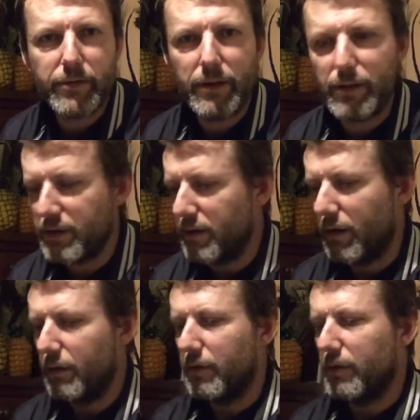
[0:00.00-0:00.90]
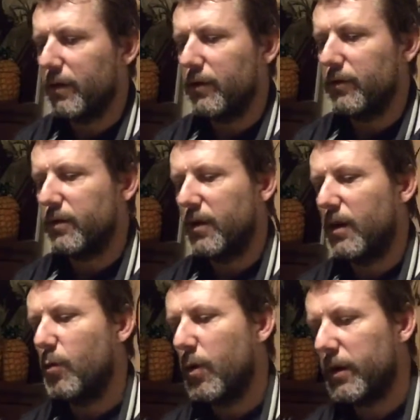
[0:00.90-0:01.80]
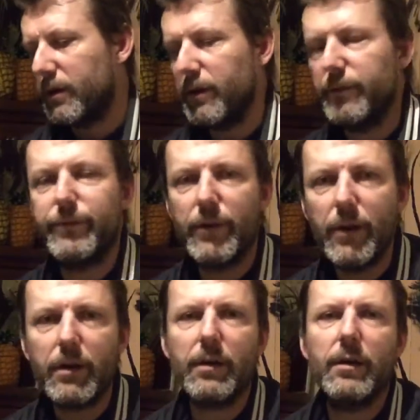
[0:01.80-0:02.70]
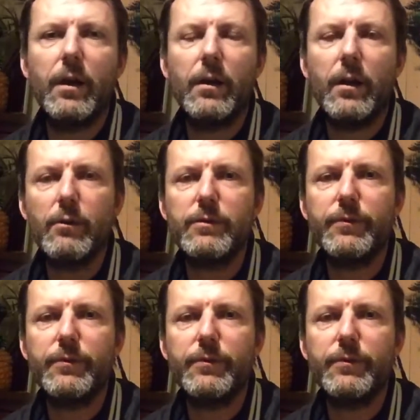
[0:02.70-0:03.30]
They're just like looking at us and going, what the fuck are those